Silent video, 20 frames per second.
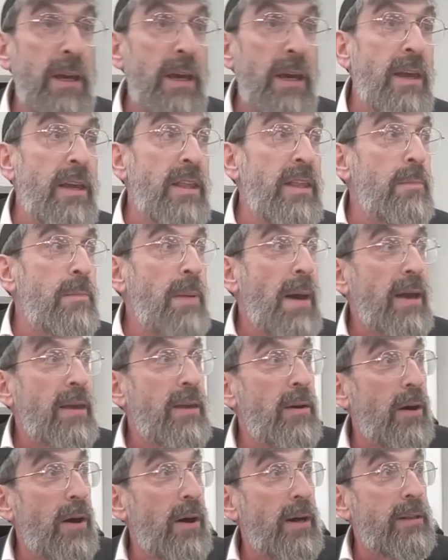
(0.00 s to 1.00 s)
digging in your
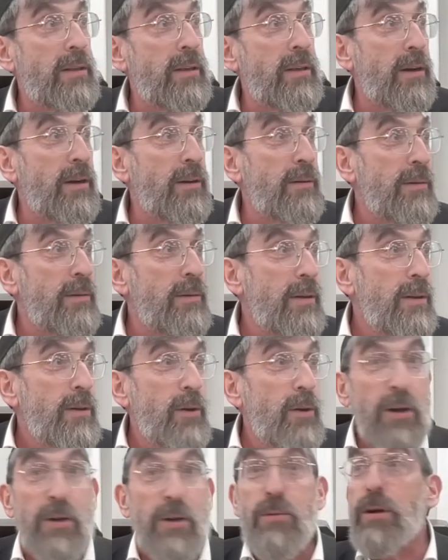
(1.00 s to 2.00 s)
backyard, you know,
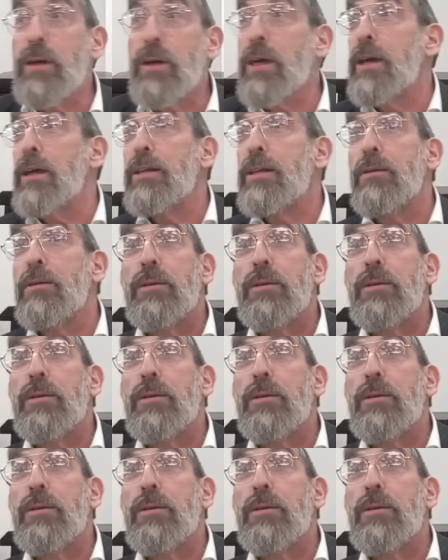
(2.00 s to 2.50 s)
or you were a kid,